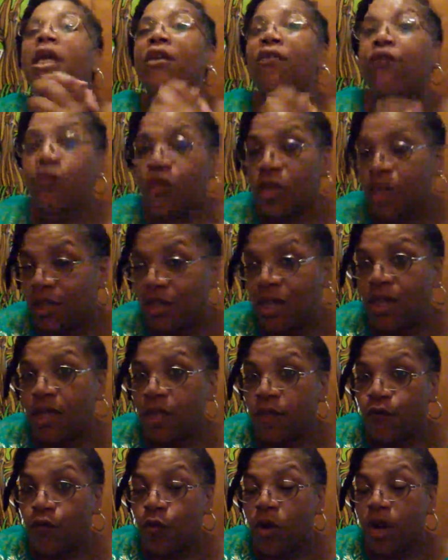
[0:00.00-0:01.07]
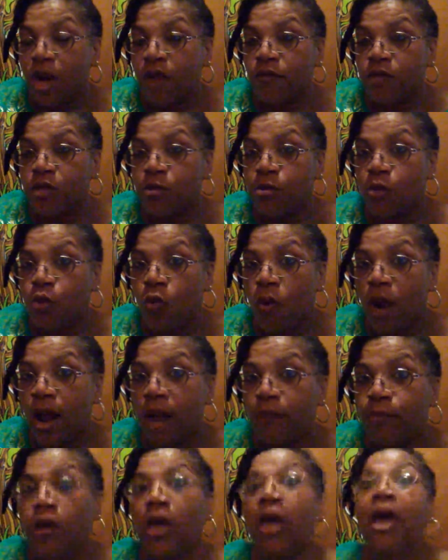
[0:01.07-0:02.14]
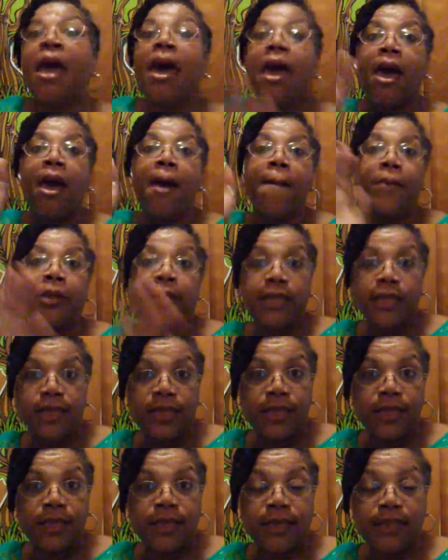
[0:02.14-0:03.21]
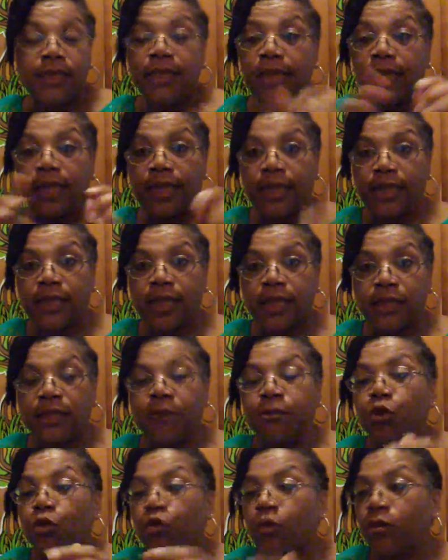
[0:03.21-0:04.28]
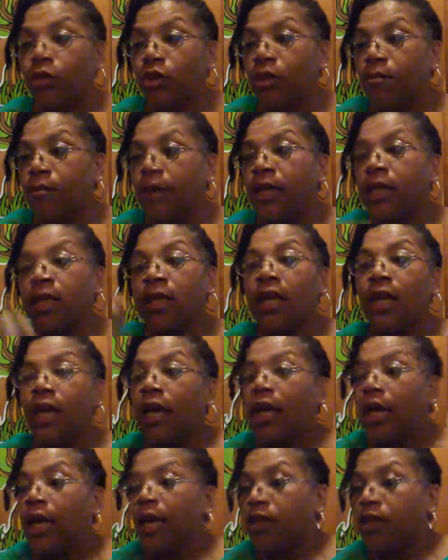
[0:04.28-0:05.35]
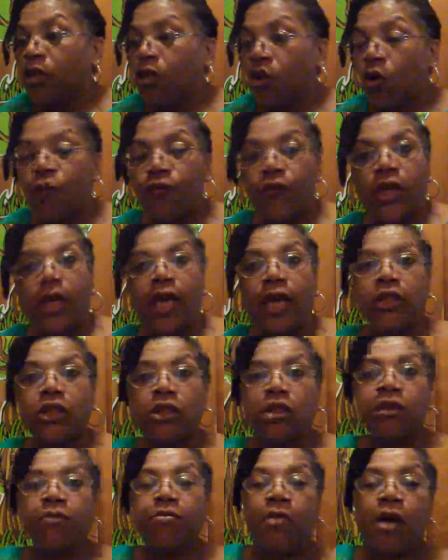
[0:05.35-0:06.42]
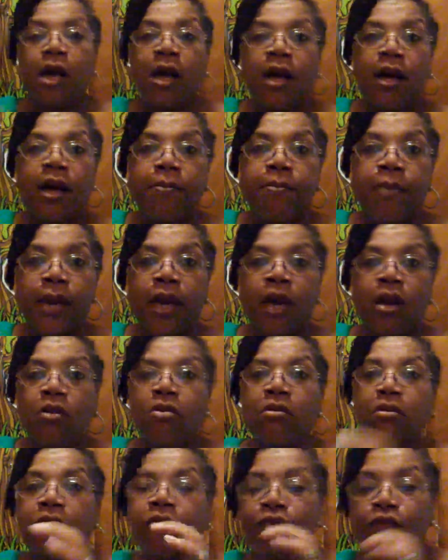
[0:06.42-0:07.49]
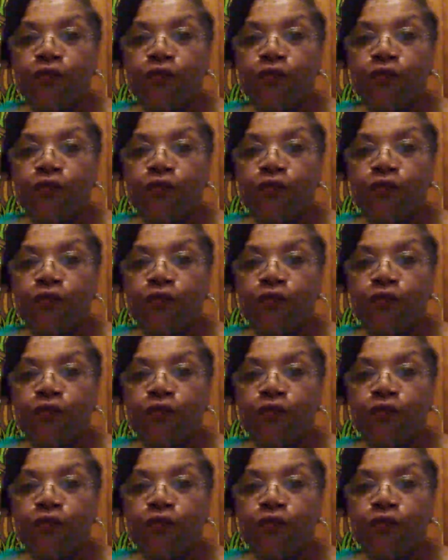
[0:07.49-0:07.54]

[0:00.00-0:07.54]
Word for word: If Again, if you haven't subscribed yet, please click that subscription button, the notification uh, bell.